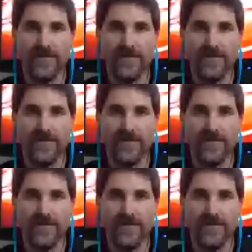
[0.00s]
the
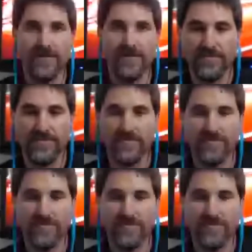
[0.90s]
creators,
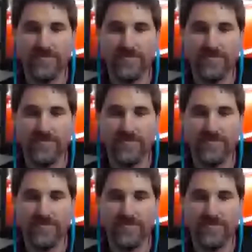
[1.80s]
which is,
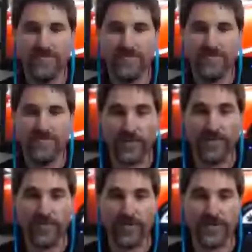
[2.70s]
you know, one of
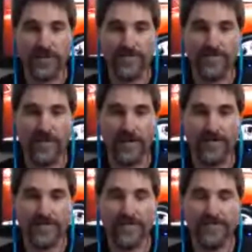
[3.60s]
the parties
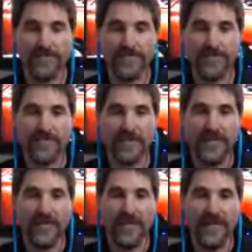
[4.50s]
involved.
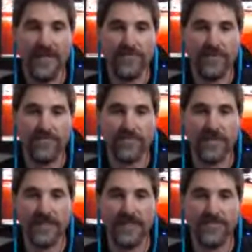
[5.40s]
And when
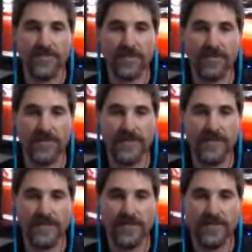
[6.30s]
really it was
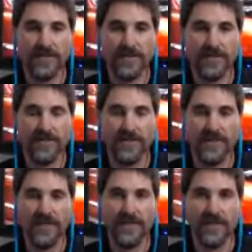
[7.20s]
only
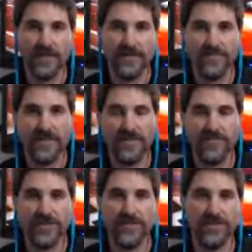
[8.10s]
the it
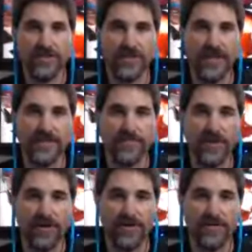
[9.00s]
wasn't just Les
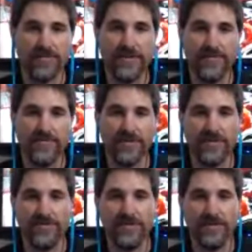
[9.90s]
Paul that was
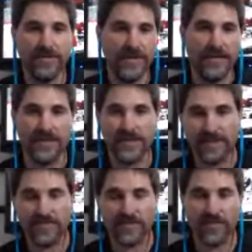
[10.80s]
doing things
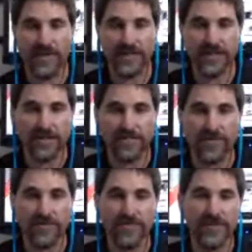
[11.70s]
that were
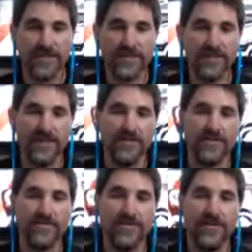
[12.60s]
questionable, but it
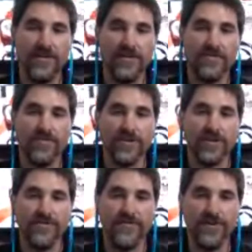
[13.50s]
still was
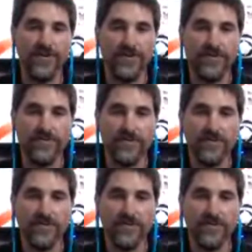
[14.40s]
a few.